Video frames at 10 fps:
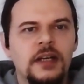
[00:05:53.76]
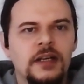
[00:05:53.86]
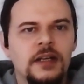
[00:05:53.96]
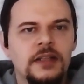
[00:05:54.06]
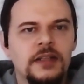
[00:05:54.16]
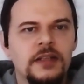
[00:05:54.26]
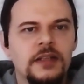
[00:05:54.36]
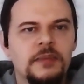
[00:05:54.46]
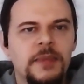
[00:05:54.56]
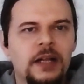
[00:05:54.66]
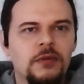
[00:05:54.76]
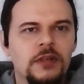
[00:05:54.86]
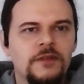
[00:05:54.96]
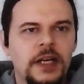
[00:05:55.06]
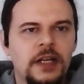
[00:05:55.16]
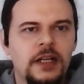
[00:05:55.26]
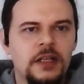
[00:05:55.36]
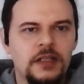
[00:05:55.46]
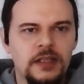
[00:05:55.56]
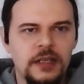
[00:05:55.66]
the malware file